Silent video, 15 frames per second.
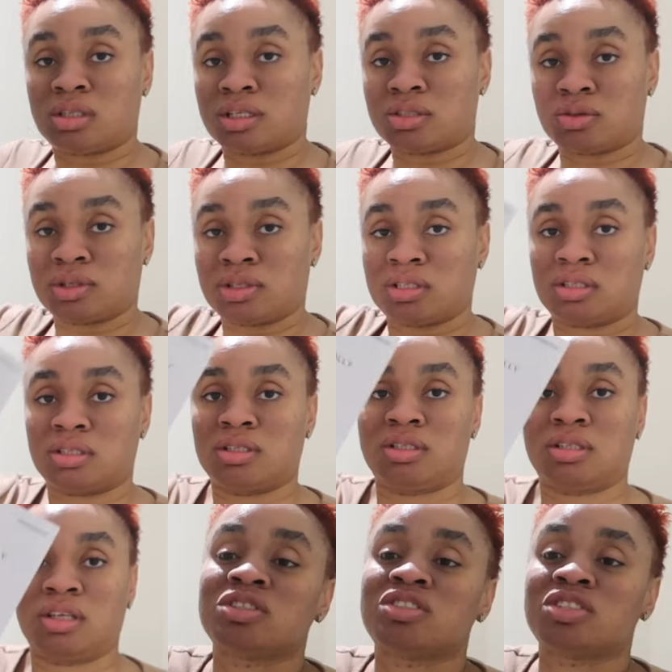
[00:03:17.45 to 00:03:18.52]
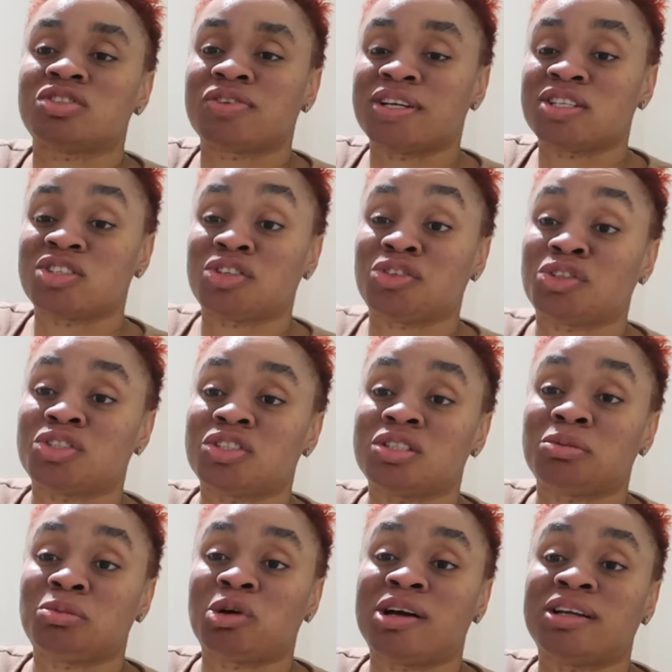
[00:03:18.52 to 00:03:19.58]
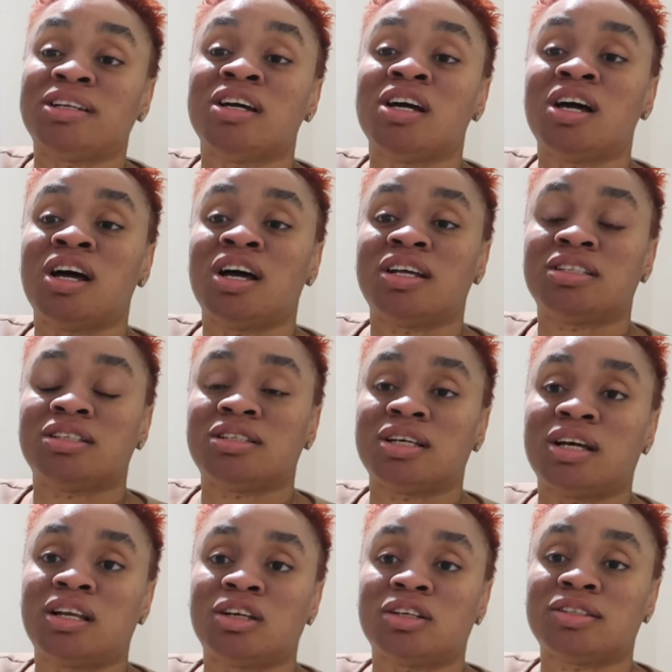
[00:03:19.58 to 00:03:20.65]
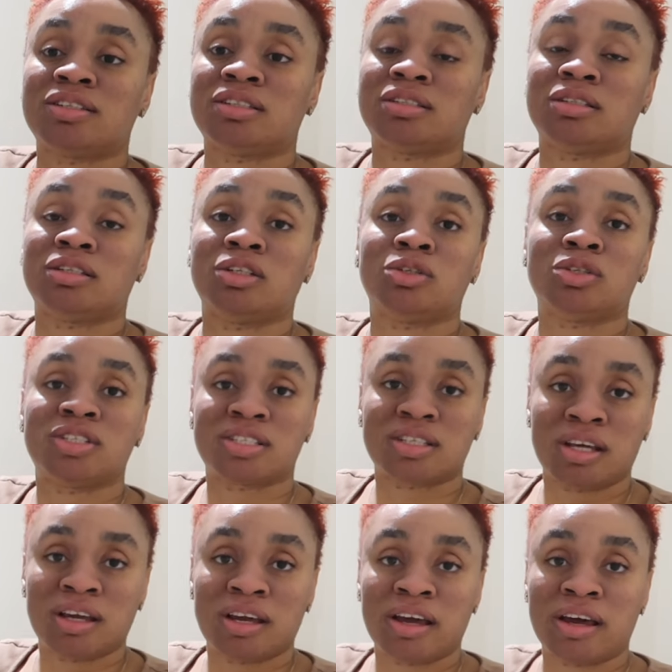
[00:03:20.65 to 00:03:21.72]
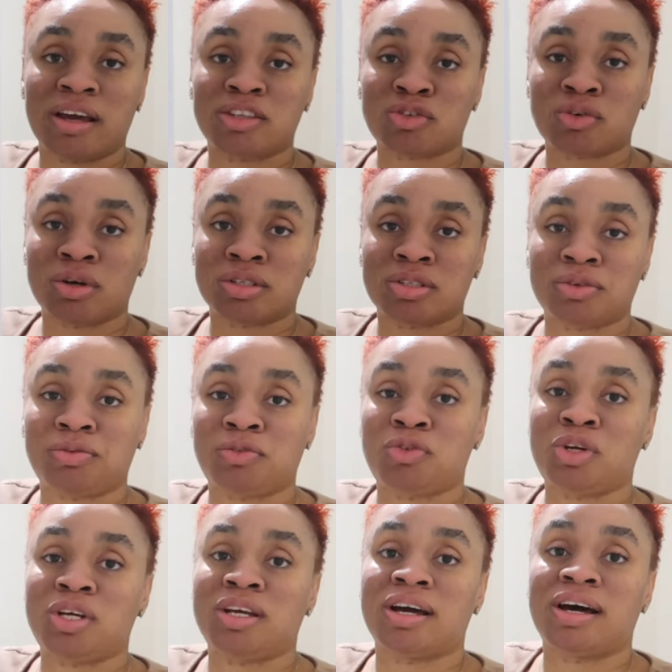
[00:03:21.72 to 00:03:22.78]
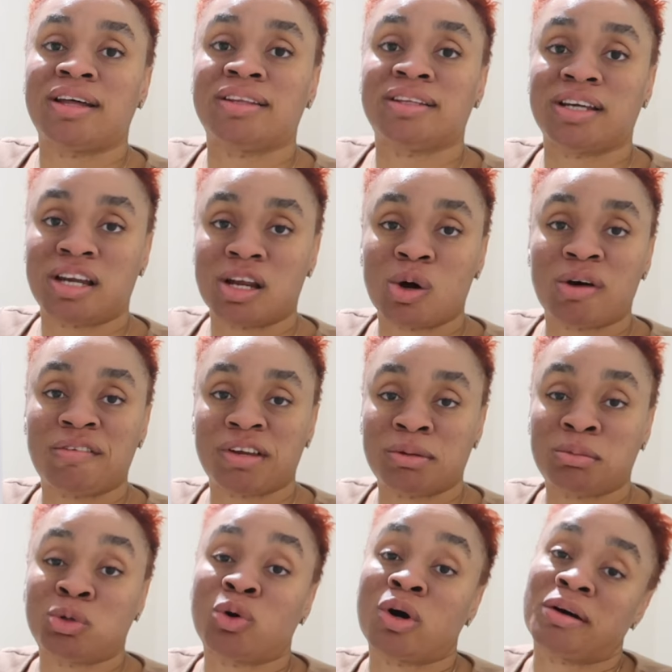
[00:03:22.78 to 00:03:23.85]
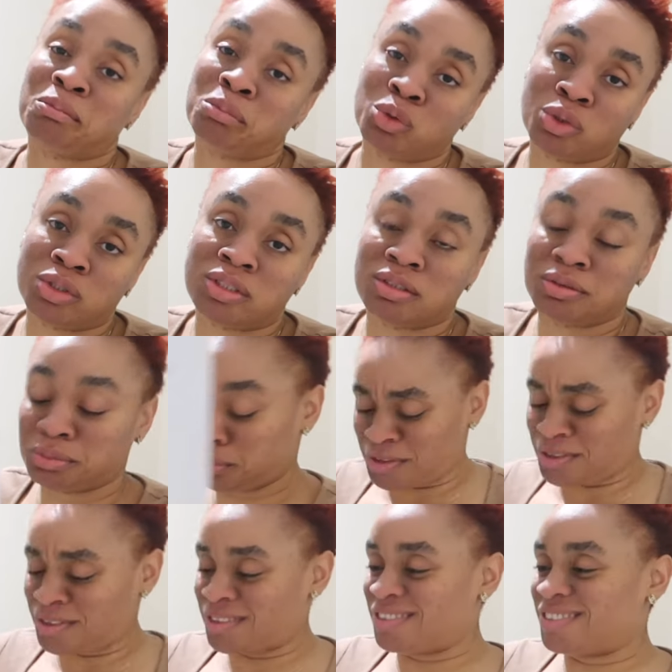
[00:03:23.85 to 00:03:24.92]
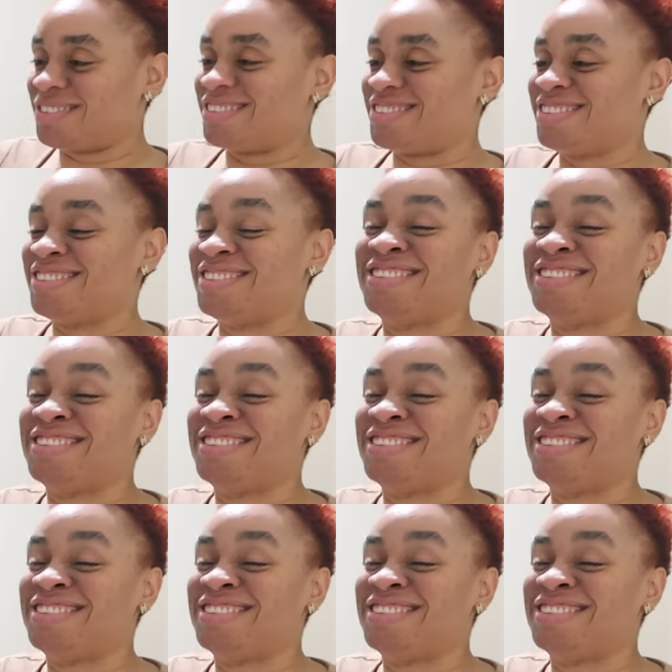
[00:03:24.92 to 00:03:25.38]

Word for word: that's what this is just trying to introduce the brand to tell us you know it's skincare is cruelty free and they're now available at boots oh